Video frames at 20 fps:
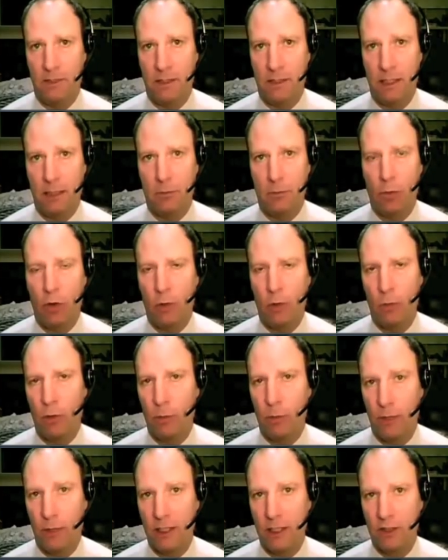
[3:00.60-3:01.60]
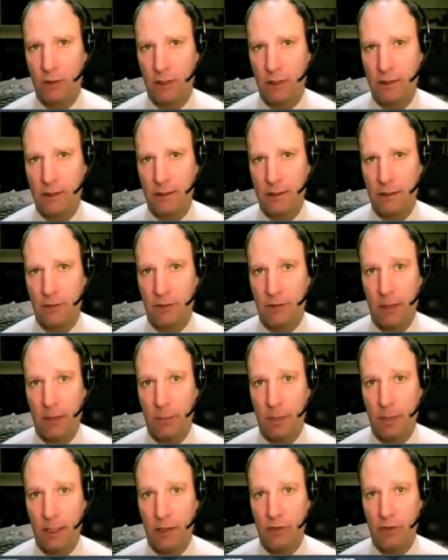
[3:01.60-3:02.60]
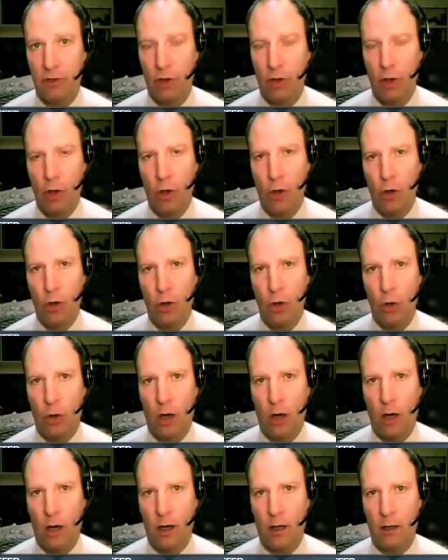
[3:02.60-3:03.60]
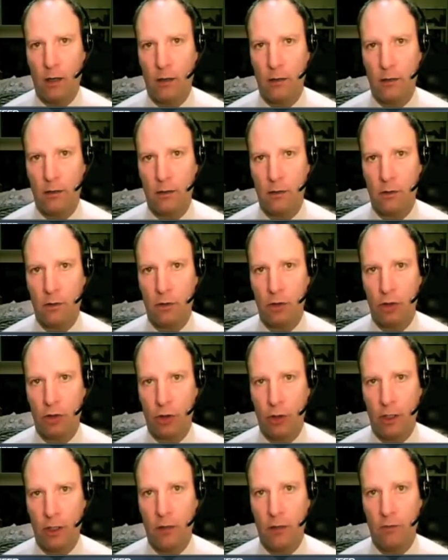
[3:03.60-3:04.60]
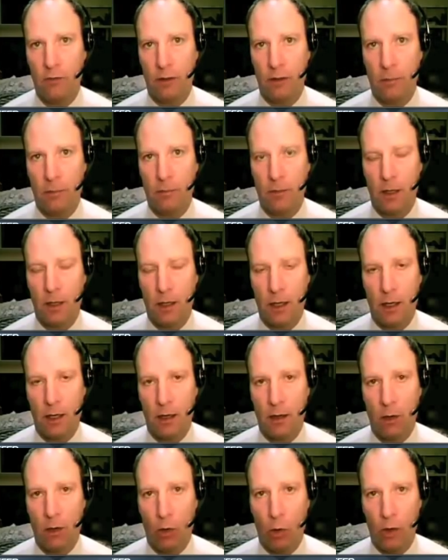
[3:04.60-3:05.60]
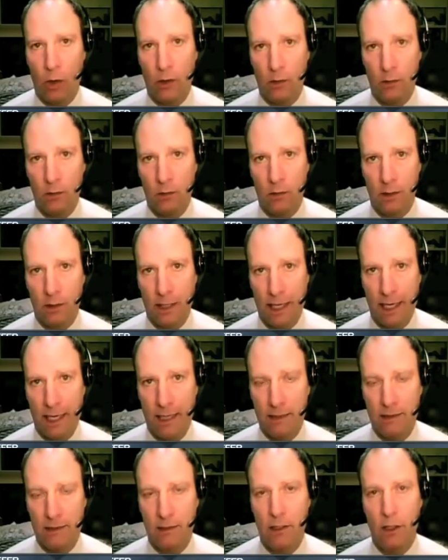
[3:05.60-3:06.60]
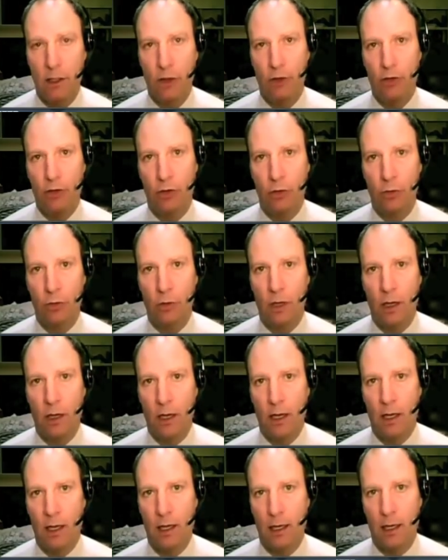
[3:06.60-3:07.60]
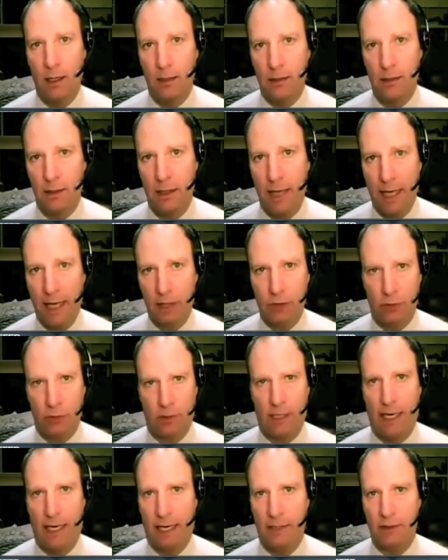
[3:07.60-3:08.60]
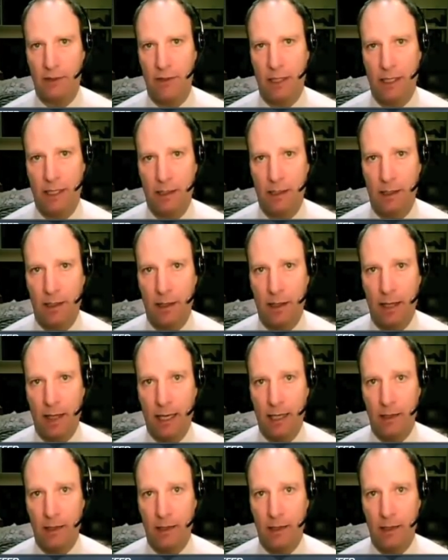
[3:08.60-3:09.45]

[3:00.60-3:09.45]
seeing more and more press releases of companies who are turning from oil, gas to natural gas, and that